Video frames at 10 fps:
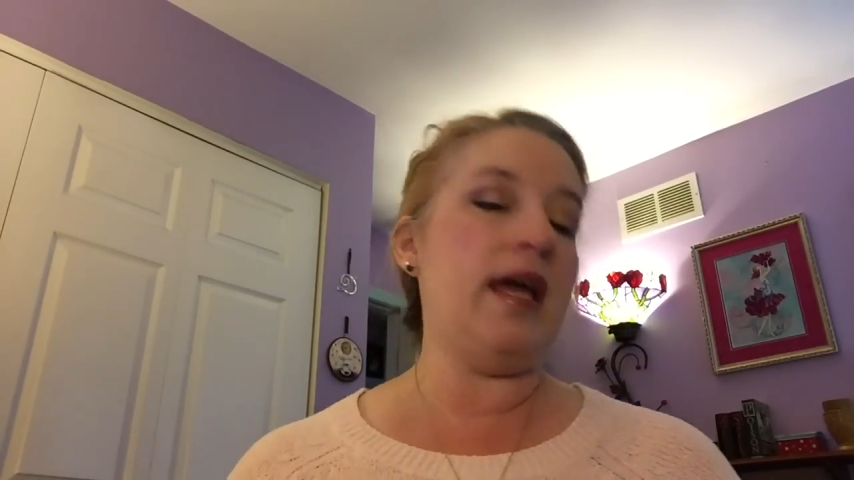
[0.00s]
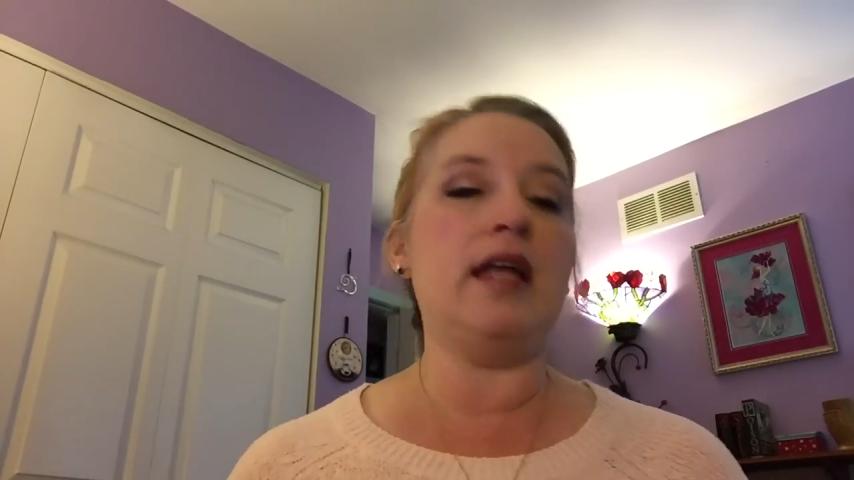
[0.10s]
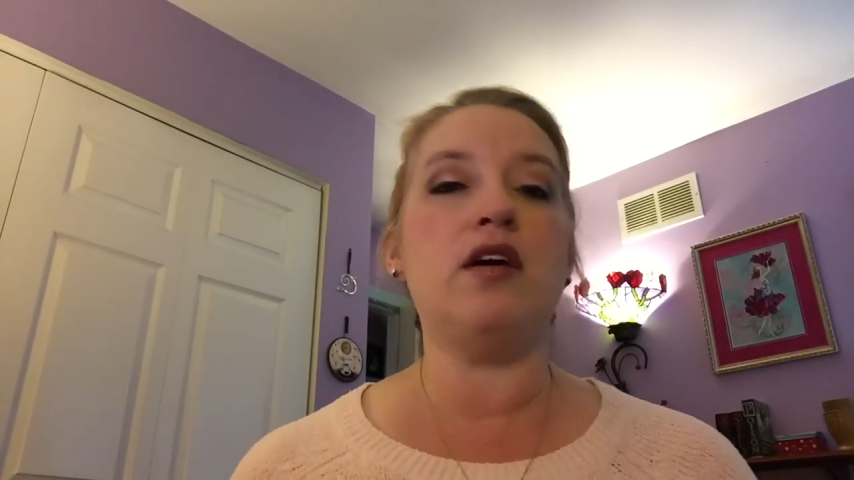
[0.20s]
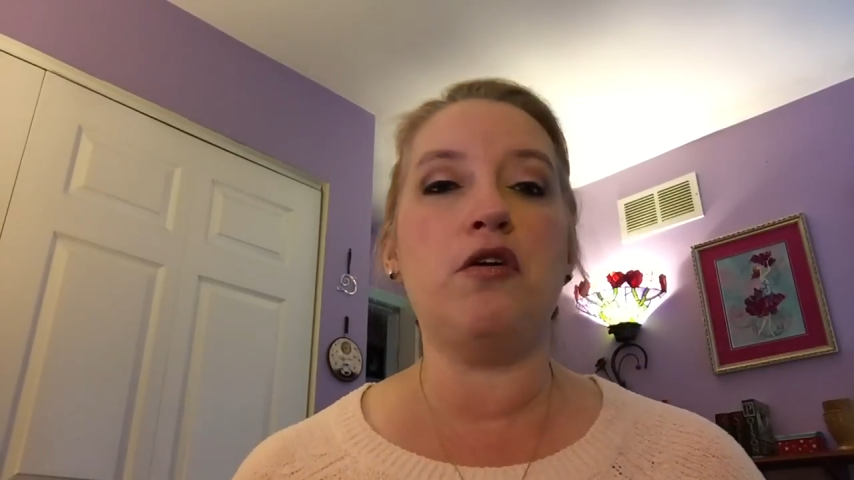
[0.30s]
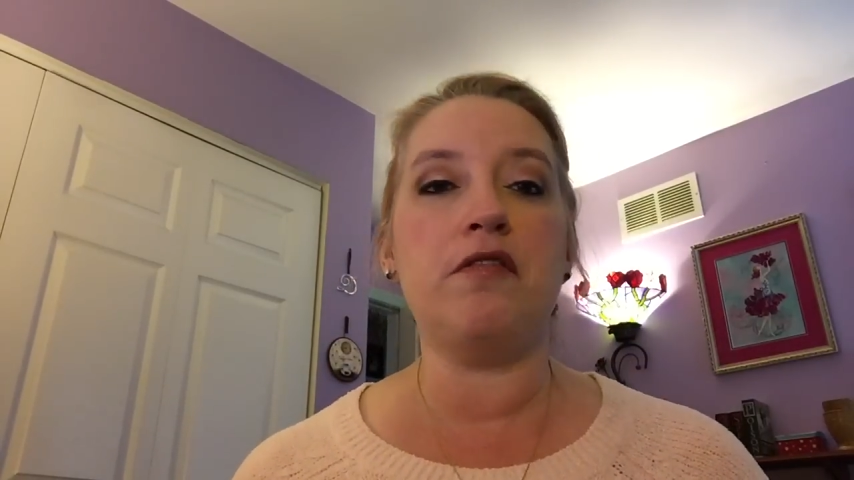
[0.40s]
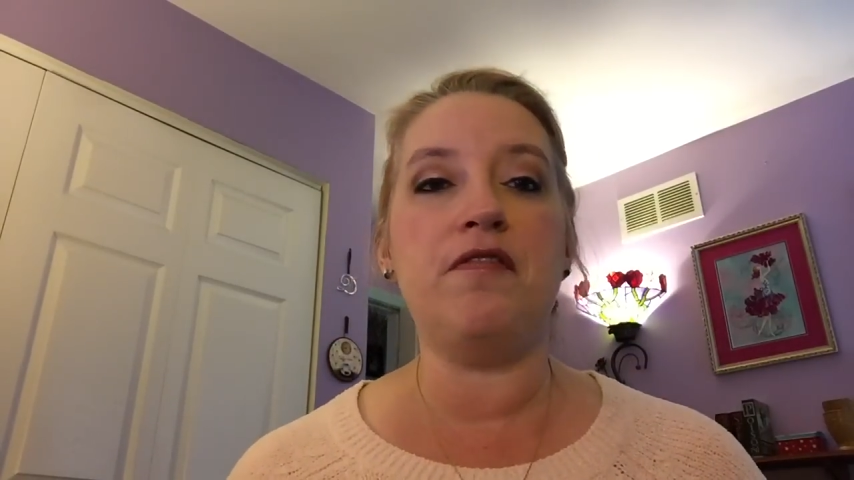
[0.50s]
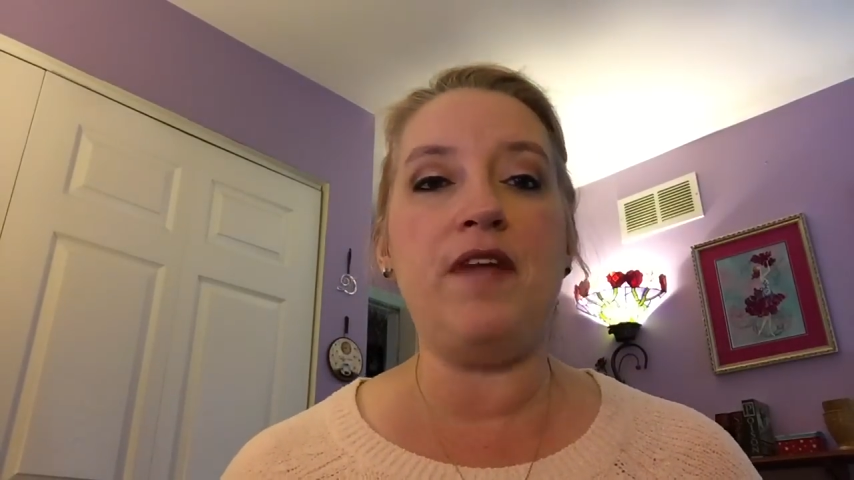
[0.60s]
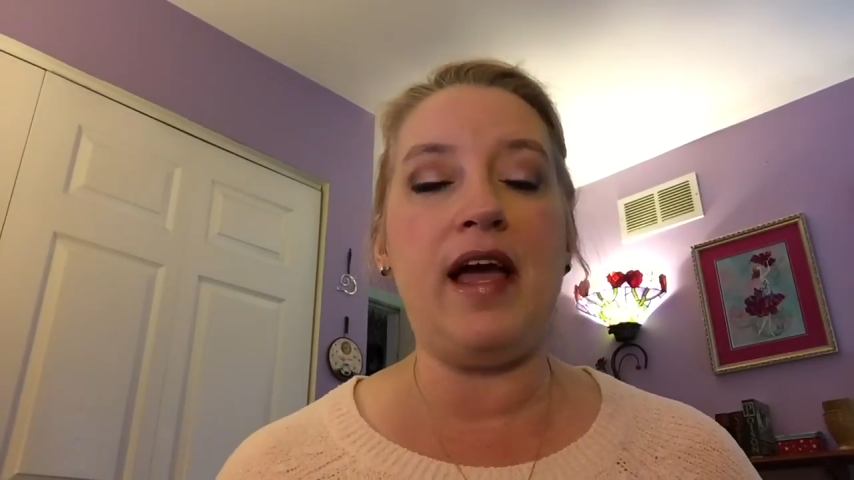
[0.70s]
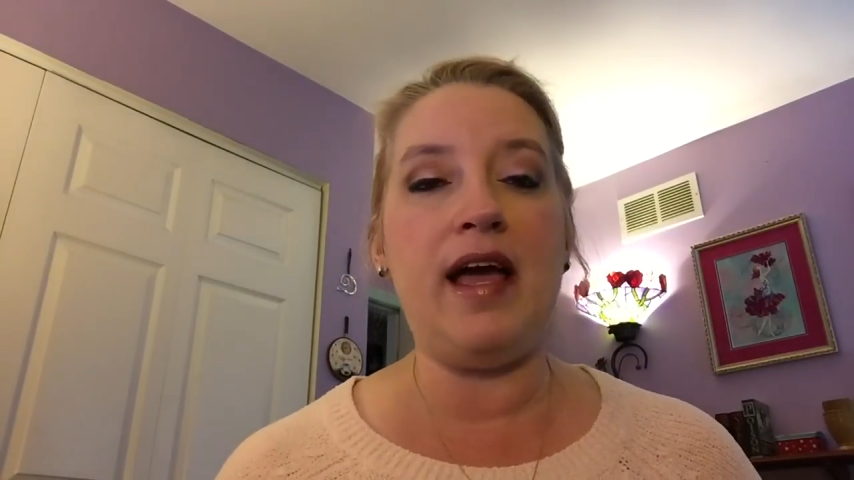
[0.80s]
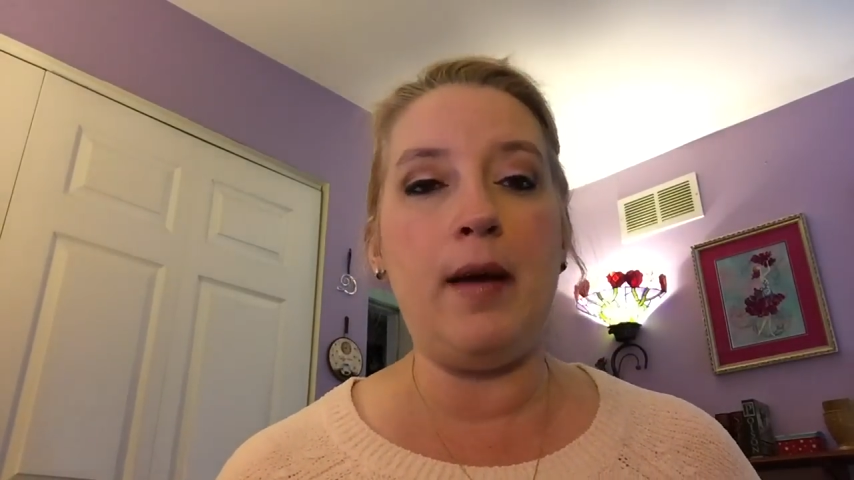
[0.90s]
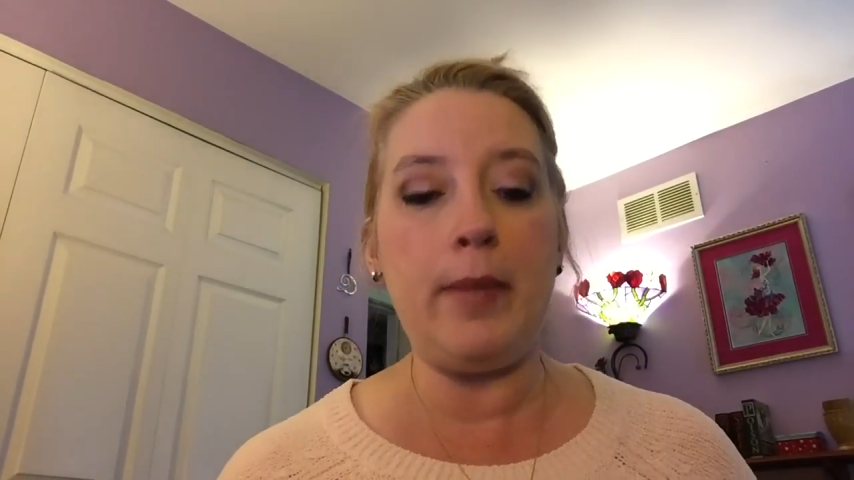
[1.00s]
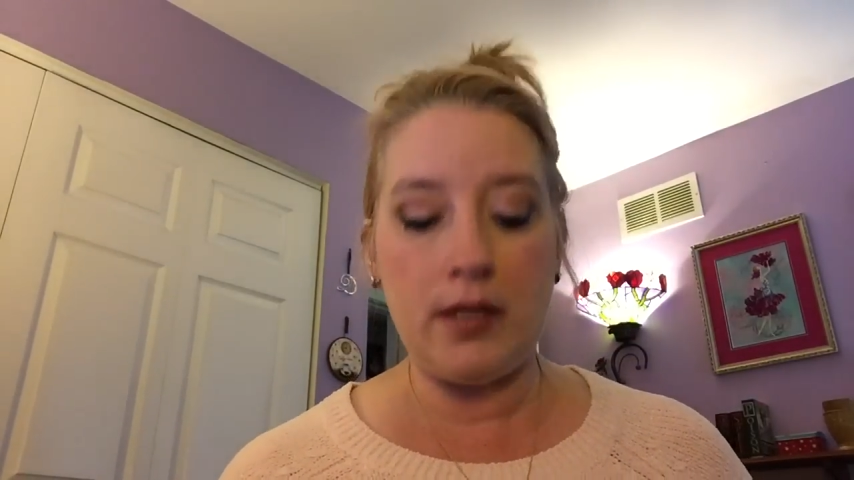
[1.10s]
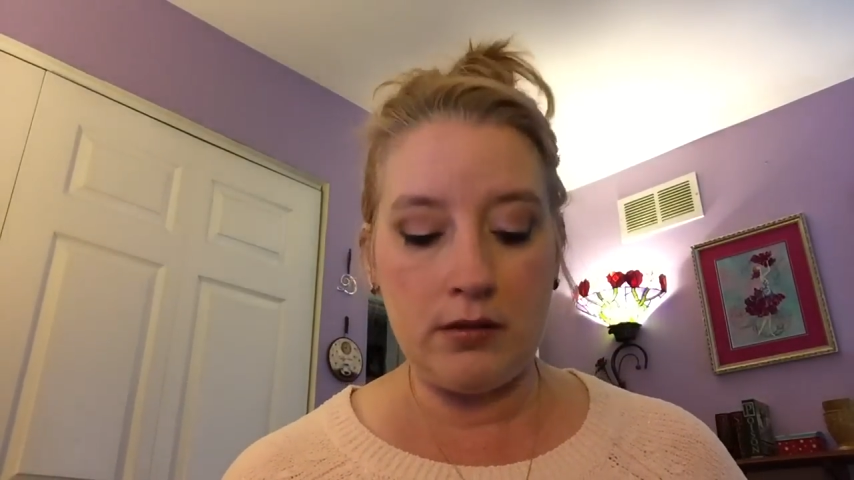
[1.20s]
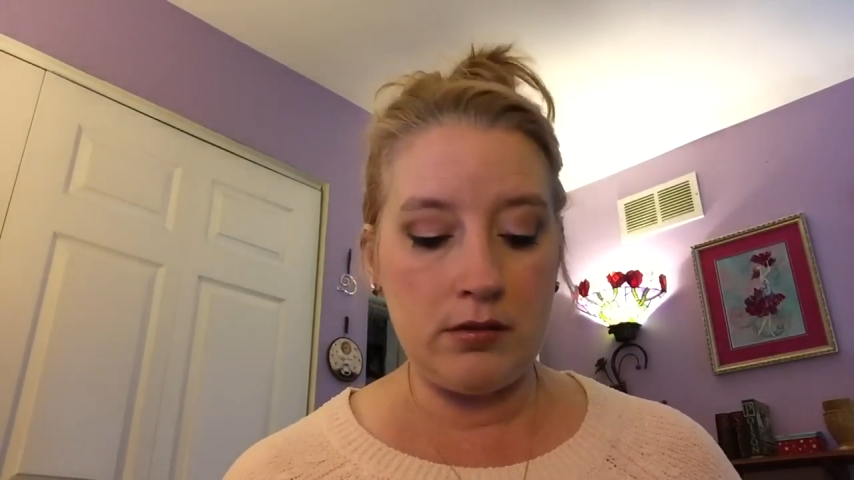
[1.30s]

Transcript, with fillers: and her fam